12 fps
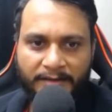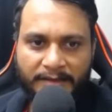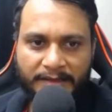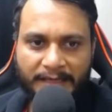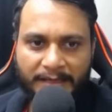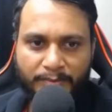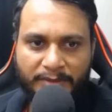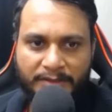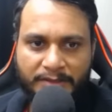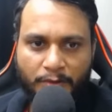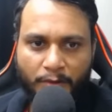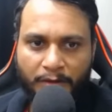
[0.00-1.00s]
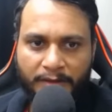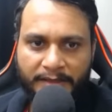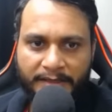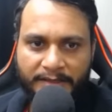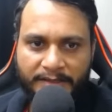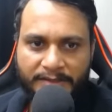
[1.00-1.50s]
then that means all the
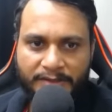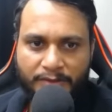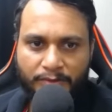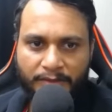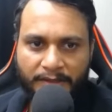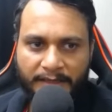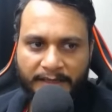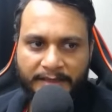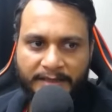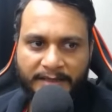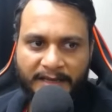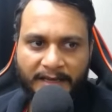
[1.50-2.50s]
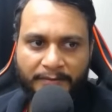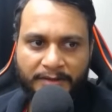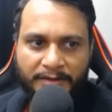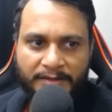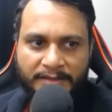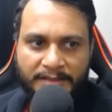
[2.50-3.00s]
indices to the right
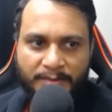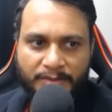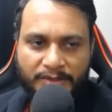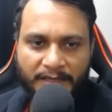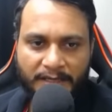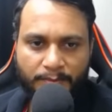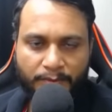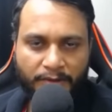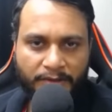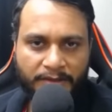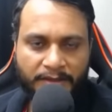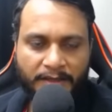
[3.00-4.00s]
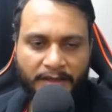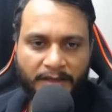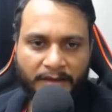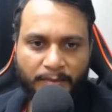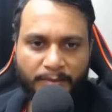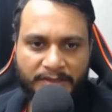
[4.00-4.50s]
having the same start point
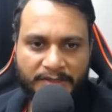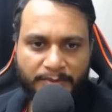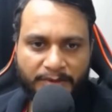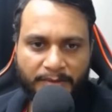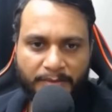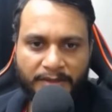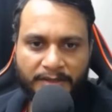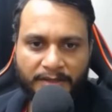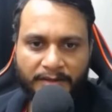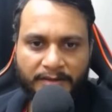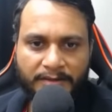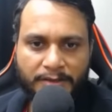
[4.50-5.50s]
must be repeating.